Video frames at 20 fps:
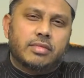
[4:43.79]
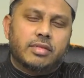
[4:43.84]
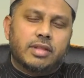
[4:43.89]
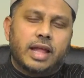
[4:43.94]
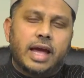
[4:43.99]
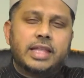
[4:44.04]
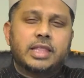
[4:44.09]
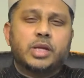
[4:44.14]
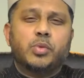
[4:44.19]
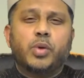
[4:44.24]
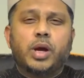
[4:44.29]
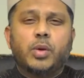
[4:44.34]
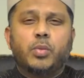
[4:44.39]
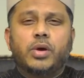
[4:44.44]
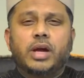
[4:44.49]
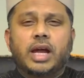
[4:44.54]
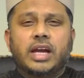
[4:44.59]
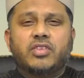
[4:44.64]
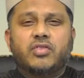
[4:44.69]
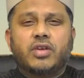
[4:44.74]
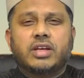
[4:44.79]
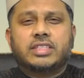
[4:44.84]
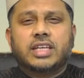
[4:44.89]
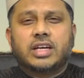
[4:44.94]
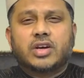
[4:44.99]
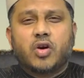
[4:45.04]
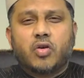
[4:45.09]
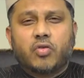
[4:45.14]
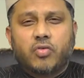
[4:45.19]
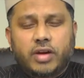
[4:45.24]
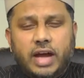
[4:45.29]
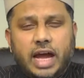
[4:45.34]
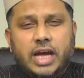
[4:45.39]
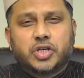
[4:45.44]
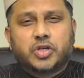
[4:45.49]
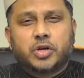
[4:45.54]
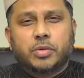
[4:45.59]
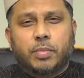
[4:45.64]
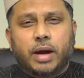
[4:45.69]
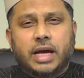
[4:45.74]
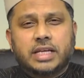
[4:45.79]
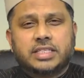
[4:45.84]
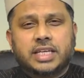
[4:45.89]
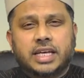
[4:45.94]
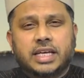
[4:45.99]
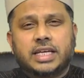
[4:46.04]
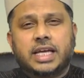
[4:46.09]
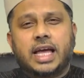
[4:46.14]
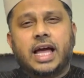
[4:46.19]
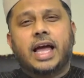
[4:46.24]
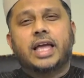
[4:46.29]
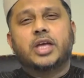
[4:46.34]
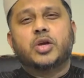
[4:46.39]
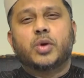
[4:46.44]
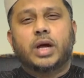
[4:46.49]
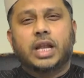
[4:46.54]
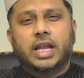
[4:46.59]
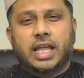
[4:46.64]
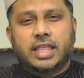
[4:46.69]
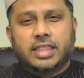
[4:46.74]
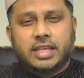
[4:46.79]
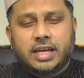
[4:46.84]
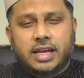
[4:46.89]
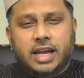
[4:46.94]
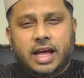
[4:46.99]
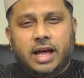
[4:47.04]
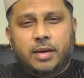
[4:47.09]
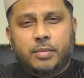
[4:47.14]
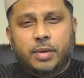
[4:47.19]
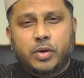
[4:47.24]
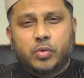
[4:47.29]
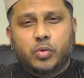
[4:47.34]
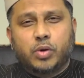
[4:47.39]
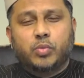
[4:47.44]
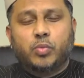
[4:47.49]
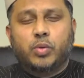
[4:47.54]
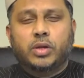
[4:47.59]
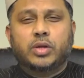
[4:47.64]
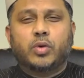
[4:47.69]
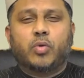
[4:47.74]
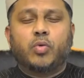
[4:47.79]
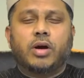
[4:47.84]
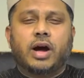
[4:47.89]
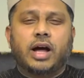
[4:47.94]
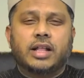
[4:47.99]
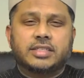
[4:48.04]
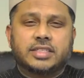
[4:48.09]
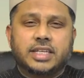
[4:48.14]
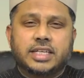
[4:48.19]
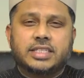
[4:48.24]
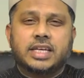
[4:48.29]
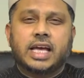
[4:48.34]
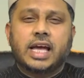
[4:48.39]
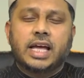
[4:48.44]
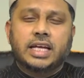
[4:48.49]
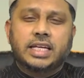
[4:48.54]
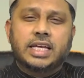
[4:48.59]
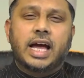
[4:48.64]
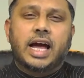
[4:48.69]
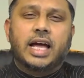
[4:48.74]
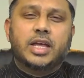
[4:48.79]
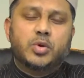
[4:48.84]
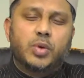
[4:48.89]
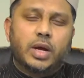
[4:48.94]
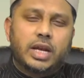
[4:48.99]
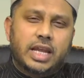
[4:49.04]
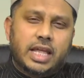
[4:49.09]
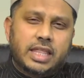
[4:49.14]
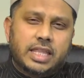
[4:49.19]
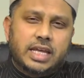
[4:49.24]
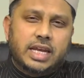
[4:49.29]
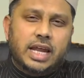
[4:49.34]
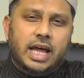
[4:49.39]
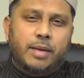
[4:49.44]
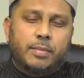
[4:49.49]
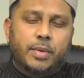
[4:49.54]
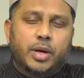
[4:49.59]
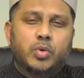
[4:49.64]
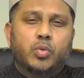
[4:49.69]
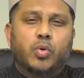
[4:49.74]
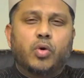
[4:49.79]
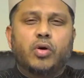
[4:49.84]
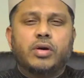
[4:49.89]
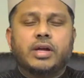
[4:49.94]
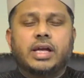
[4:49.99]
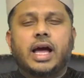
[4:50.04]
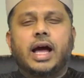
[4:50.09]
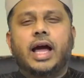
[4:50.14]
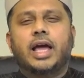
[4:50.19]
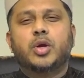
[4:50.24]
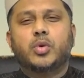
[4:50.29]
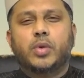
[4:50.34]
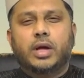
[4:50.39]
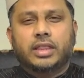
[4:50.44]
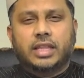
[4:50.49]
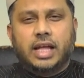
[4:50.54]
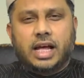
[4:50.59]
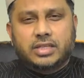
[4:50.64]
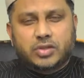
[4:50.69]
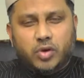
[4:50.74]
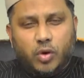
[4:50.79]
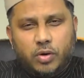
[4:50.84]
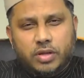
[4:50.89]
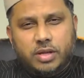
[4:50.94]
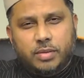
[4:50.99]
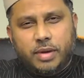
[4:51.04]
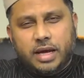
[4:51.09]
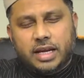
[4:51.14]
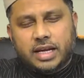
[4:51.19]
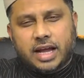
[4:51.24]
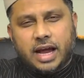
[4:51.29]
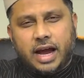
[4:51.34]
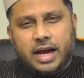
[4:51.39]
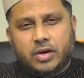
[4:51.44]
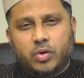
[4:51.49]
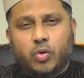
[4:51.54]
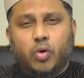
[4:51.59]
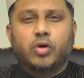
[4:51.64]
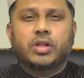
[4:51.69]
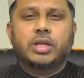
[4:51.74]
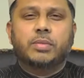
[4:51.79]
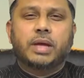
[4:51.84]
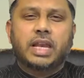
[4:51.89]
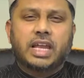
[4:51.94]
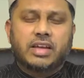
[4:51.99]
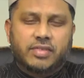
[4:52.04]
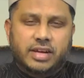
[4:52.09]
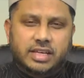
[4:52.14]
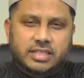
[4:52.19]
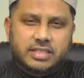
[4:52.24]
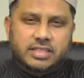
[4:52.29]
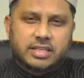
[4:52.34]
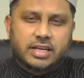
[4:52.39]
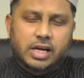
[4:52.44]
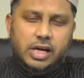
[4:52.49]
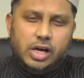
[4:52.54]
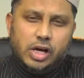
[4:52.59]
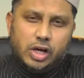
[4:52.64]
like the way we address a congregation by saying, Ya ayyuhalladhina Aman when the Quran says, Ya ayyuhalladhina Aman War Ya Nas all the mankind, or all the believers.